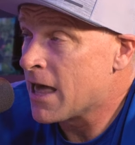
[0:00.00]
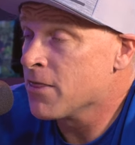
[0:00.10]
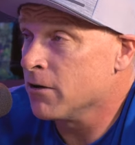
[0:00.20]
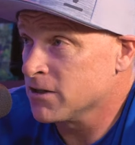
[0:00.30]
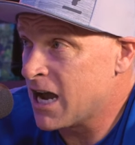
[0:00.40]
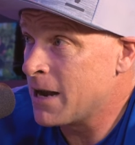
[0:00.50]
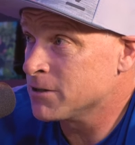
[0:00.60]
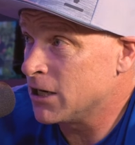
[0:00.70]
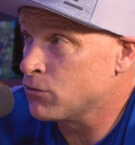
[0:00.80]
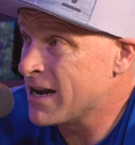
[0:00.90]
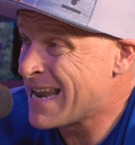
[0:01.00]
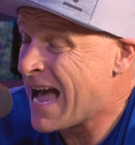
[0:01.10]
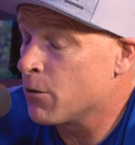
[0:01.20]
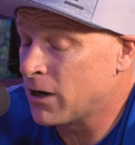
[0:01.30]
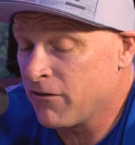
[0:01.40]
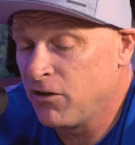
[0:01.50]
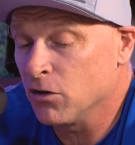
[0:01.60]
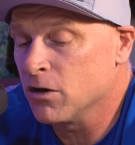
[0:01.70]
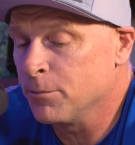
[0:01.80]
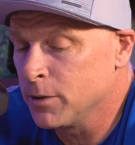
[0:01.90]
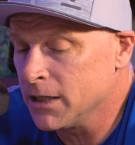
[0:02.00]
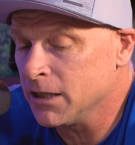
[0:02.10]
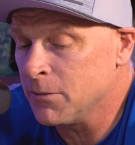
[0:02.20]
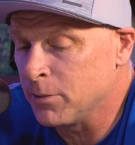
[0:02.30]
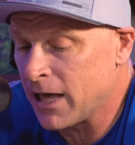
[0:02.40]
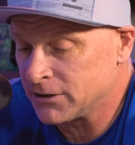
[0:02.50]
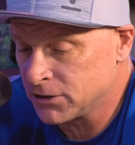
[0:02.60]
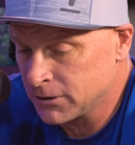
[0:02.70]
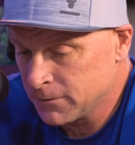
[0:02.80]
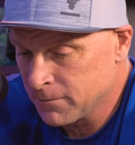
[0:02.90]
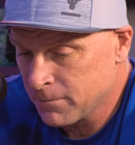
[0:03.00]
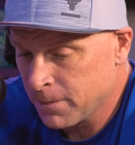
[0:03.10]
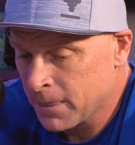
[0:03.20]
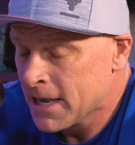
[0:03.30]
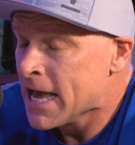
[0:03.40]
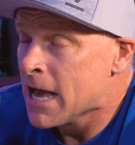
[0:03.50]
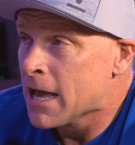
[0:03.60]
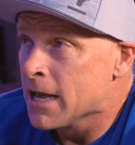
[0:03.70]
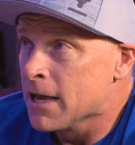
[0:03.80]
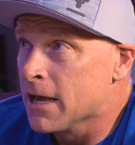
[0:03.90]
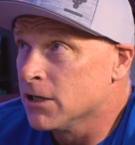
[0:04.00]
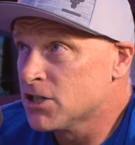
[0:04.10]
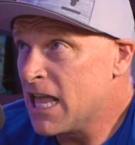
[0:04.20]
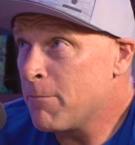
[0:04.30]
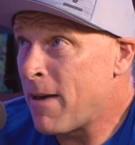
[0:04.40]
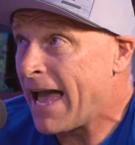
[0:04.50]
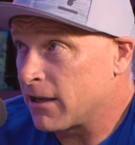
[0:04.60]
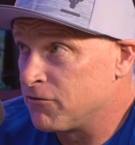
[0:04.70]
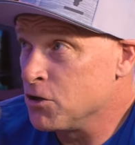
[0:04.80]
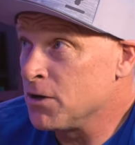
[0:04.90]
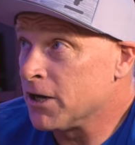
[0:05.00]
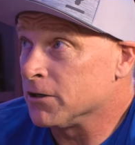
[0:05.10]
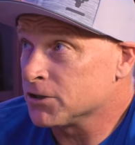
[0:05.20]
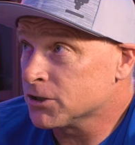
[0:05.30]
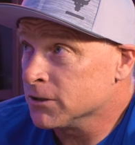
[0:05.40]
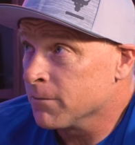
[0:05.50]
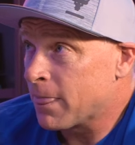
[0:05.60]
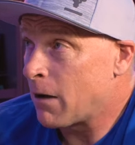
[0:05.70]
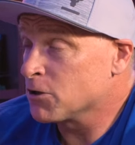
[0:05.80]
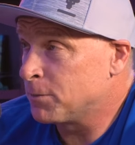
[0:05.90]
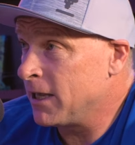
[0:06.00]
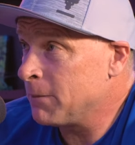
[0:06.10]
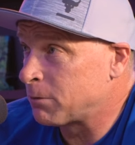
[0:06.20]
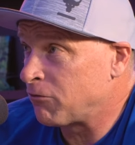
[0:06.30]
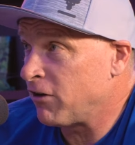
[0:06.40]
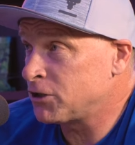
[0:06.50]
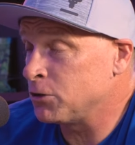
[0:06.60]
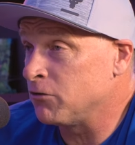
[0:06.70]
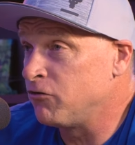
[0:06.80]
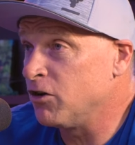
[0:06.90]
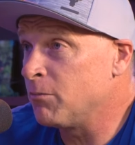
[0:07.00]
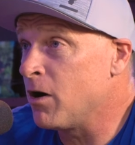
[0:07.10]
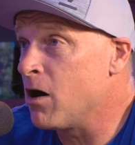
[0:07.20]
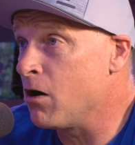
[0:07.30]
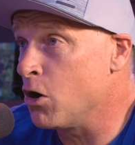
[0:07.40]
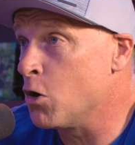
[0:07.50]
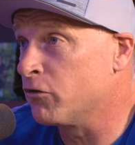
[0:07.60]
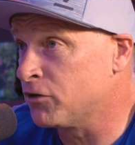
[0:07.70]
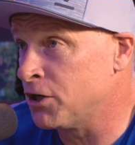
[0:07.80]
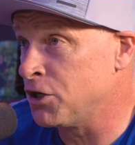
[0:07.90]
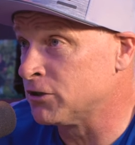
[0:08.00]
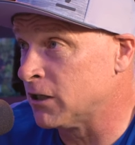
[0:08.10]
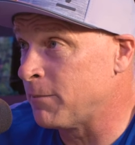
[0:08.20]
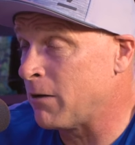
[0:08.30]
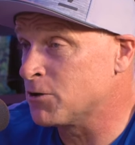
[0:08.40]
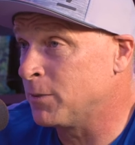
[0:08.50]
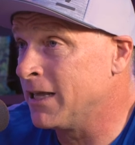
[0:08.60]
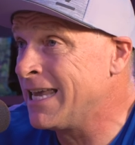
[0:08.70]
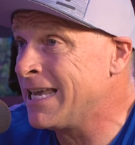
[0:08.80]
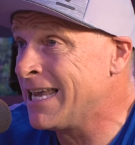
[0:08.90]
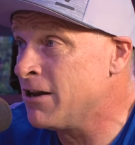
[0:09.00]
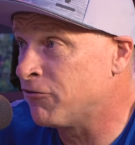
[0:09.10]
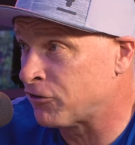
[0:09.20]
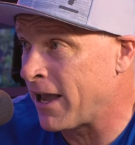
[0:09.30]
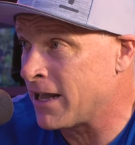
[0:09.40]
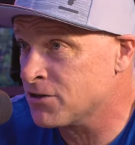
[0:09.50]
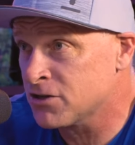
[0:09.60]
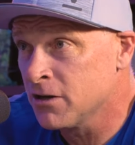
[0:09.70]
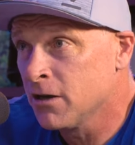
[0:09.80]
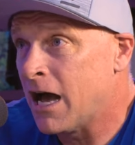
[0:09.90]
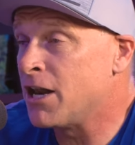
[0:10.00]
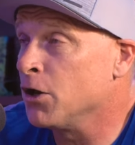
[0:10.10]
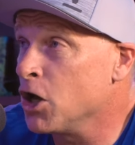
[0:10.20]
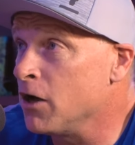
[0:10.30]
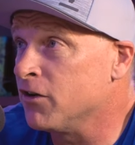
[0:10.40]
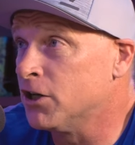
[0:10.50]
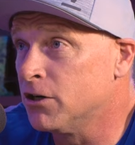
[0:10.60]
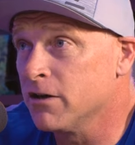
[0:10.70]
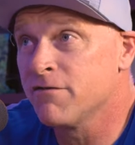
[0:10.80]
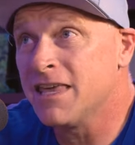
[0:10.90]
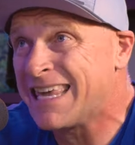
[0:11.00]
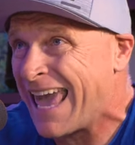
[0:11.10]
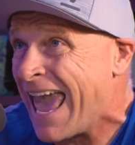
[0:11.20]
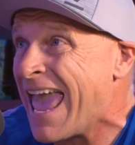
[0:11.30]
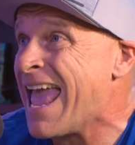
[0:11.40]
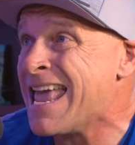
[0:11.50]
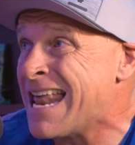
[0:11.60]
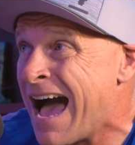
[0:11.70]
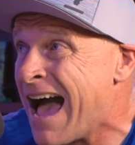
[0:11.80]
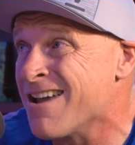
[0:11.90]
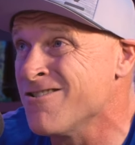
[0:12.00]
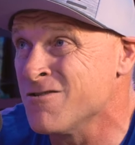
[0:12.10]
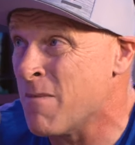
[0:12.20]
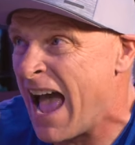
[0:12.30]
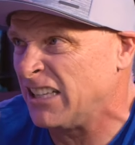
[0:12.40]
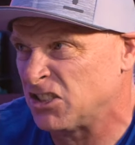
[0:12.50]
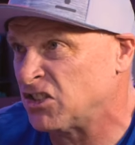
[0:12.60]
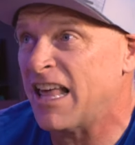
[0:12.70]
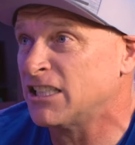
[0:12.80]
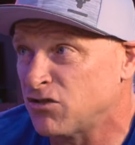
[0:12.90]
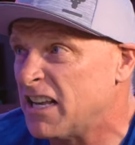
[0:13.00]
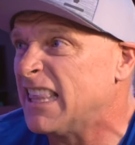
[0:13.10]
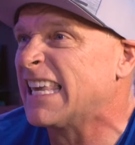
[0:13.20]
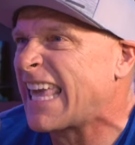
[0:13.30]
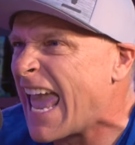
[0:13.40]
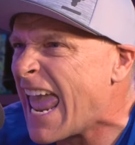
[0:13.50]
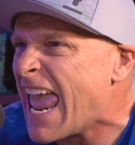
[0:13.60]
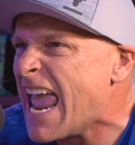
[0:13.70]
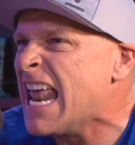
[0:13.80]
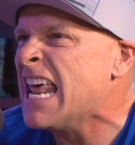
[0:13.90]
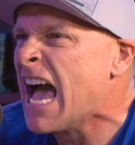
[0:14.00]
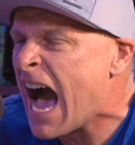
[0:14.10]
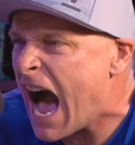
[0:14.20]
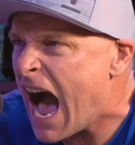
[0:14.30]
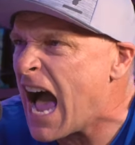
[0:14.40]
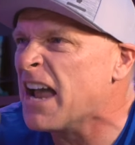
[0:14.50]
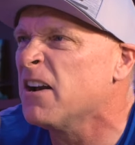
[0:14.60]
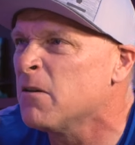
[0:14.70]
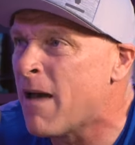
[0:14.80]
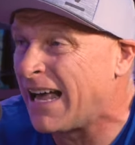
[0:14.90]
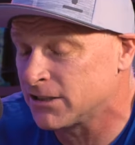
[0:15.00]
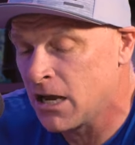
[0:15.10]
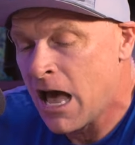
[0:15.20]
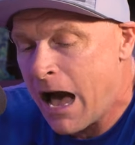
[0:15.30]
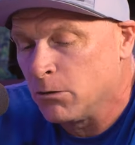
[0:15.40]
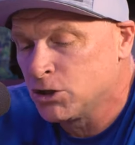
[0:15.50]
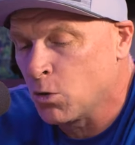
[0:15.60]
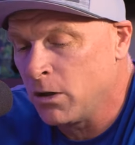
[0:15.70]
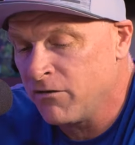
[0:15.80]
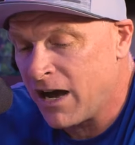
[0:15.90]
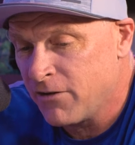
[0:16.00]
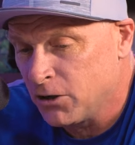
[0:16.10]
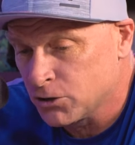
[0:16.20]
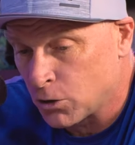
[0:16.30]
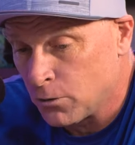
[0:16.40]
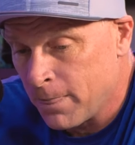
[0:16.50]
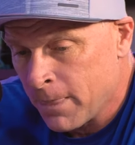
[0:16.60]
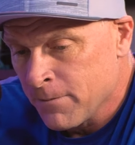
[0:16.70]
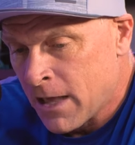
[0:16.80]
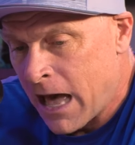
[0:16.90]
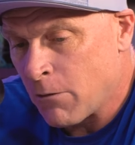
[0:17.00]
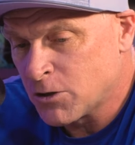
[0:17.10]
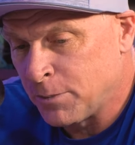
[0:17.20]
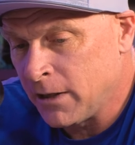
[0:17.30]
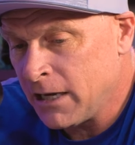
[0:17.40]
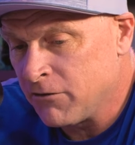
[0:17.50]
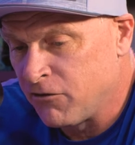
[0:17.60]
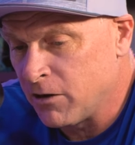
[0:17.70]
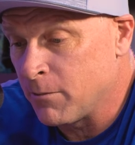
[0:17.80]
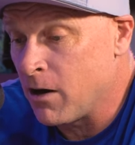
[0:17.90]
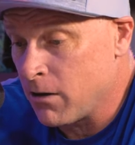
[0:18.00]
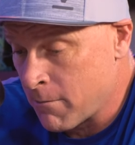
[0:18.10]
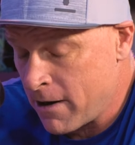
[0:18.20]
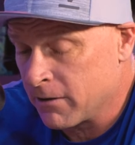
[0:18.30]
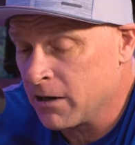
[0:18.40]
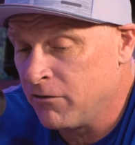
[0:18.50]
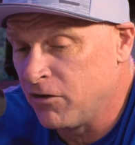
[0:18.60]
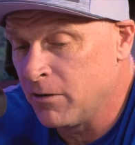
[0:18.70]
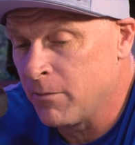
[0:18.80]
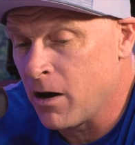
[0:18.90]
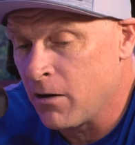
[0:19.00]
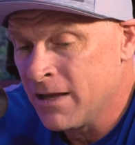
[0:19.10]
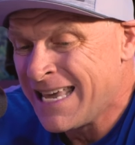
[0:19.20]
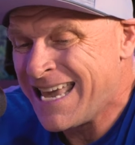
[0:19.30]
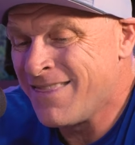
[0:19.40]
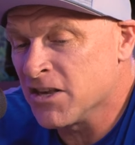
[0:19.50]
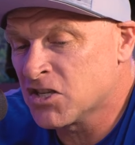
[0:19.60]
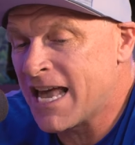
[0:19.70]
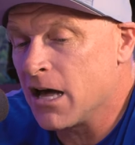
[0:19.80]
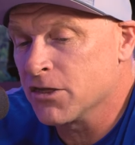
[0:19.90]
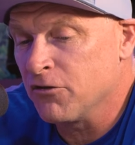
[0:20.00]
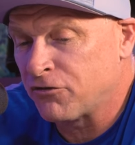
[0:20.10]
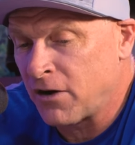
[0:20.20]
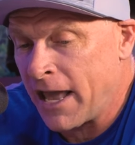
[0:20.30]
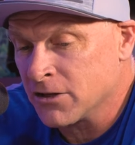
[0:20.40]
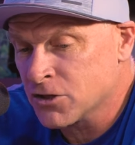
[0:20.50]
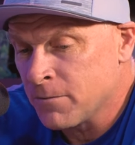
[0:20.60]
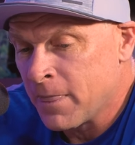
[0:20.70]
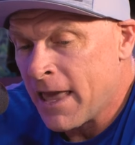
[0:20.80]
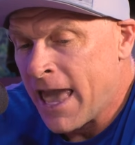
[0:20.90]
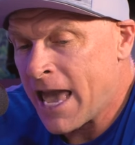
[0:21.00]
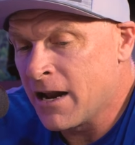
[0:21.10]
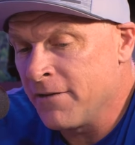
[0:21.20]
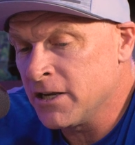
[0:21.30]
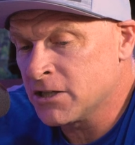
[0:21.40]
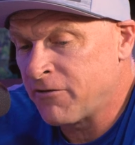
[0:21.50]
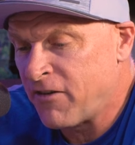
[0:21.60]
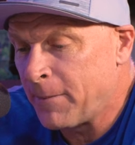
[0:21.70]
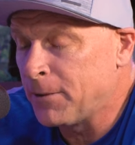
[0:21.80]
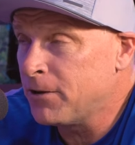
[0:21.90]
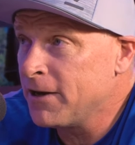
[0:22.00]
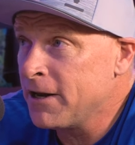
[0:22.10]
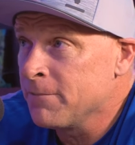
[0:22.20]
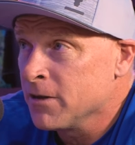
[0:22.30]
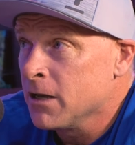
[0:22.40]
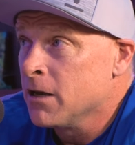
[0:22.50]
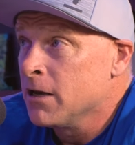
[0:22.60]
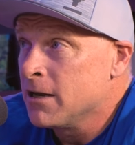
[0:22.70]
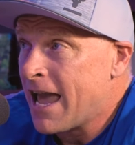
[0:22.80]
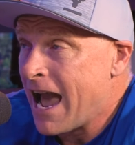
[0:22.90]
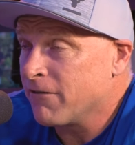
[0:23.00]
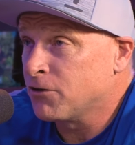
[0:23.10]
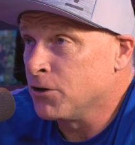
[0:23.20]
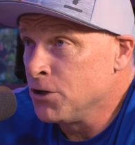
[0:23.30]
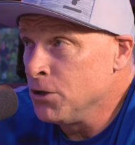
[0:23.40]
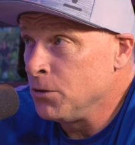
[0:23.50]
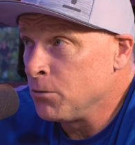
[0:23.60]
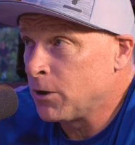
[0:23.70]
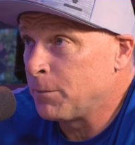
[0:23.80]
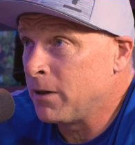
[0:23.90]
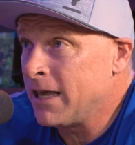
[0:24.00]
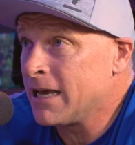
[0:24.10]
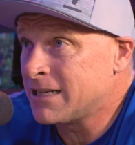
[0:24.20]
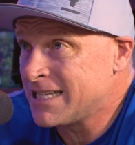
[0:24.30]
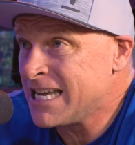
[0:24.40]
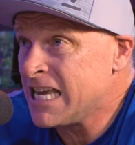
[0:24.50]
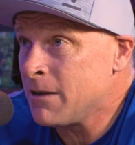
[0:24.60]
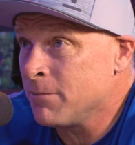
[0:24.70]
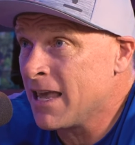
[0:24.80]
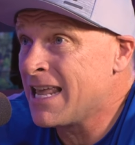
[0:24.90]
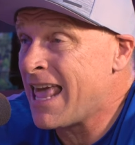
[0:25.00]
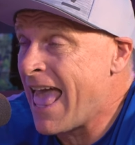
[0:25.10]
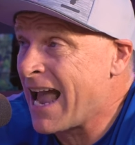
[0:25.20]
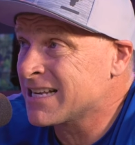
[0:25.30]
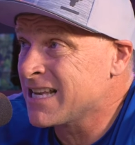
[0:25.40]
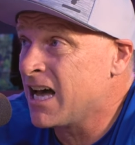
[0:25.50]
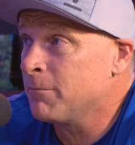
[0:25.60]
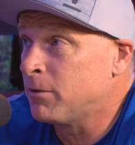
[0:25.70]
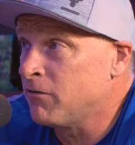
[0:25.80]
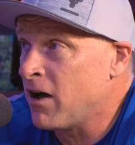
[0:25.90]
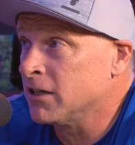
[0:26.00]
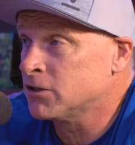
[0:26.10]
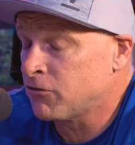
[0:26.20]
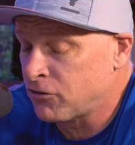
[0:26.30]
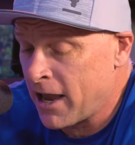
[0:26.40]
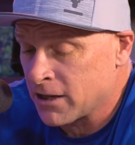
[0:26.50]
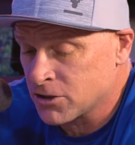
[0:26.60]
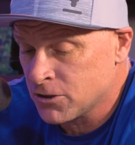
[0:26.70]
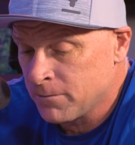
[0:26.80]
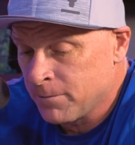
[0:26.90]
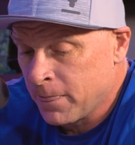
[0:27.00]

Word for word: And there are times like right now where I feel completely blessed. Step back a few years. I was playing professional football over in Europe. I was playing in France. I know y'all have heard of the Cannes Iron Masks. That's right, the Cannes Iron Mask. I was 25 years old. I was playing football, American football, in the south of France. And on this February afternoon, we were playing a team in Aix en Provence, France.